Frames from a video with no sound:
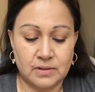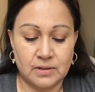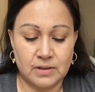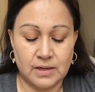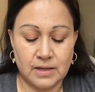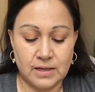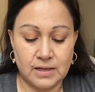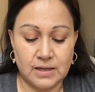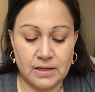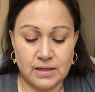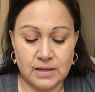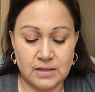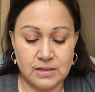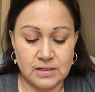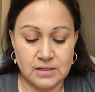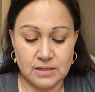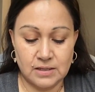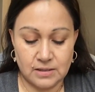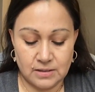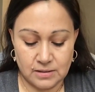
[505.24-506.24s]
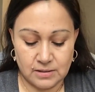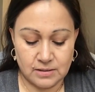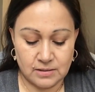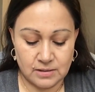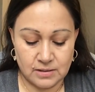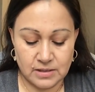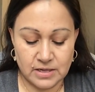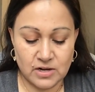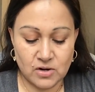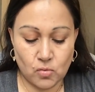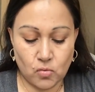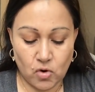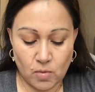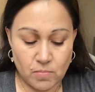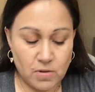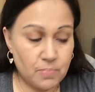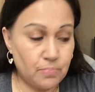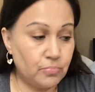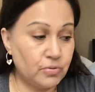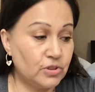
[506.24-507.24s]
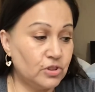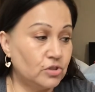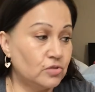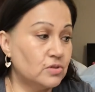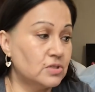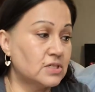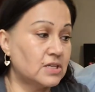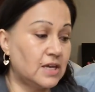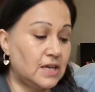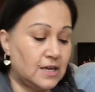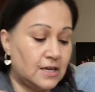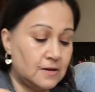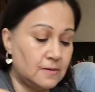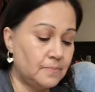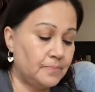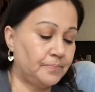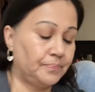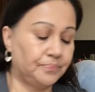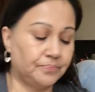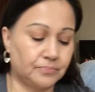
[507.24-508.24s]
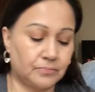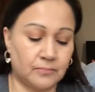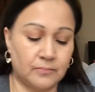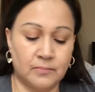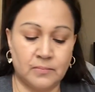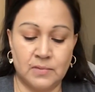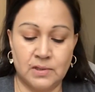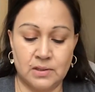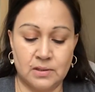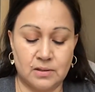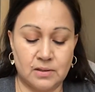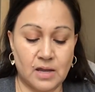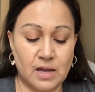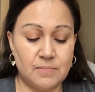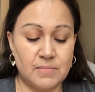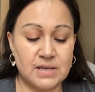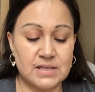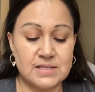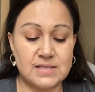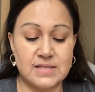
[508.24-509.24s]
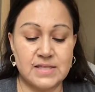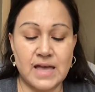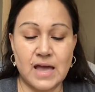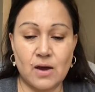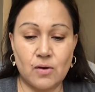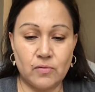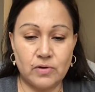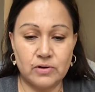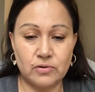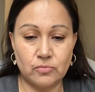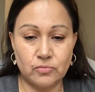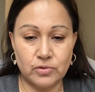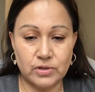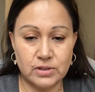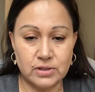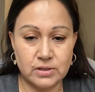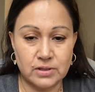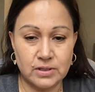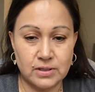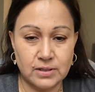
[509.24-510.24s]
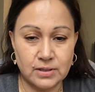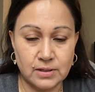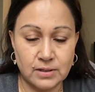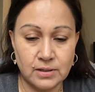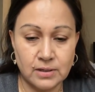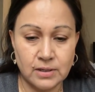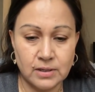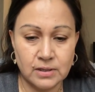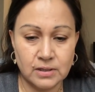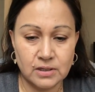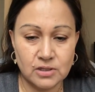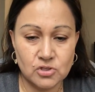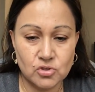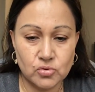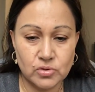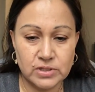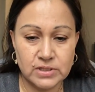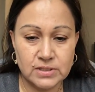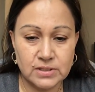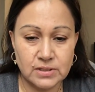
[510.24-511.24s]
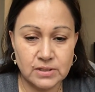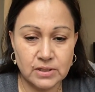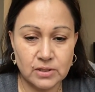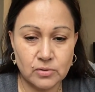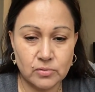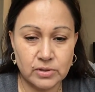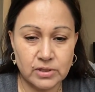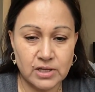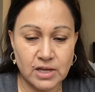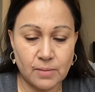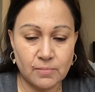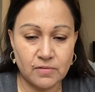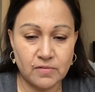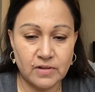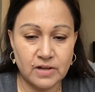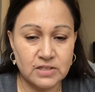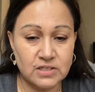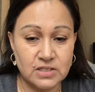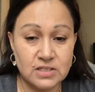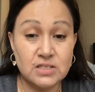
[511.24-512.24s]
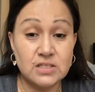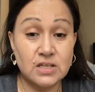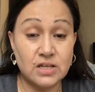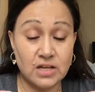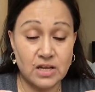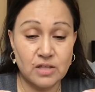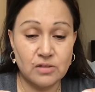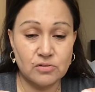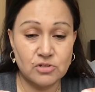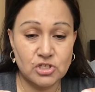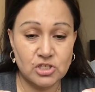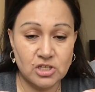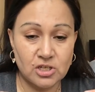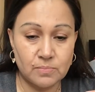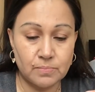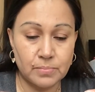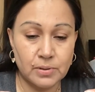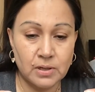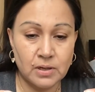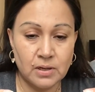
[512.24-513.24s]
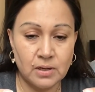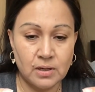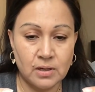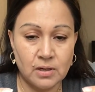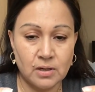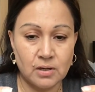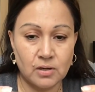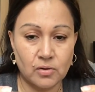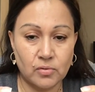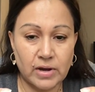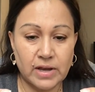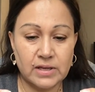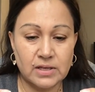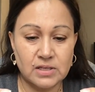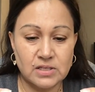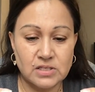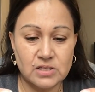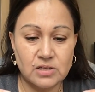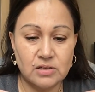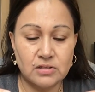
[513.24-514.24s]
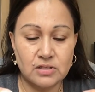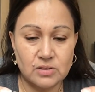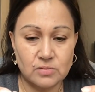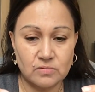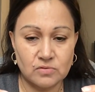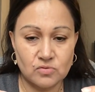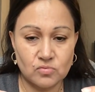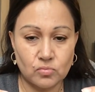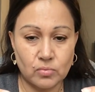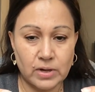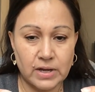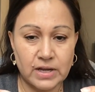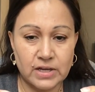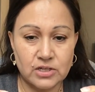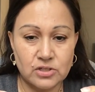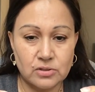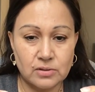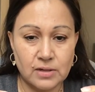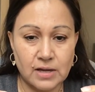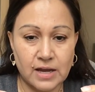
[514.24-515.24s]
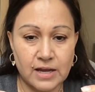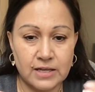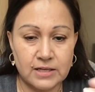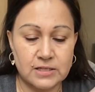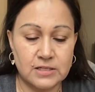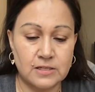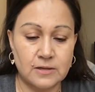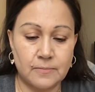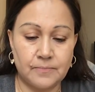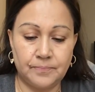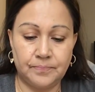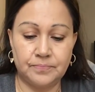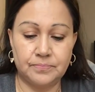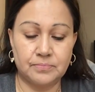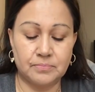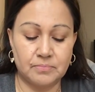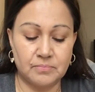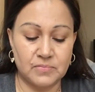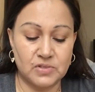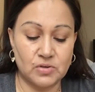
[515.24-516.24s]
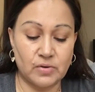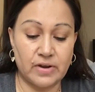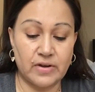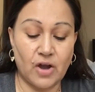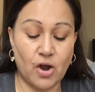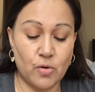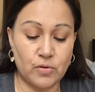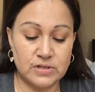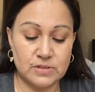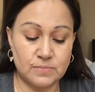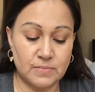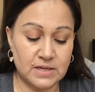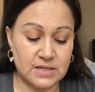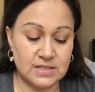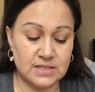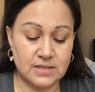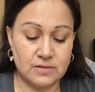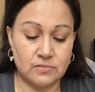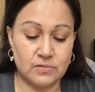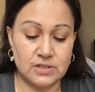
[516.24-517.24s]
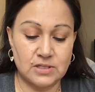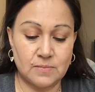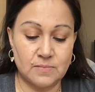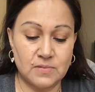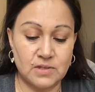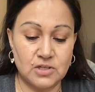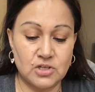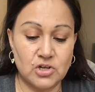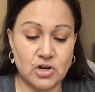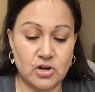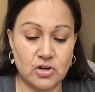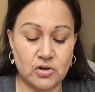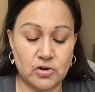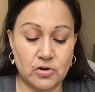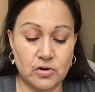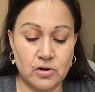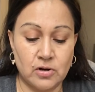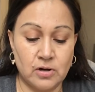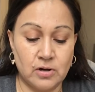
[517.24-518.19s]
And let it warm up with your skin. I mixed that one with the Catrice Liquid Camouflage. This is another cheap, great concealer. This one is way too light. So I always mix it with something darker.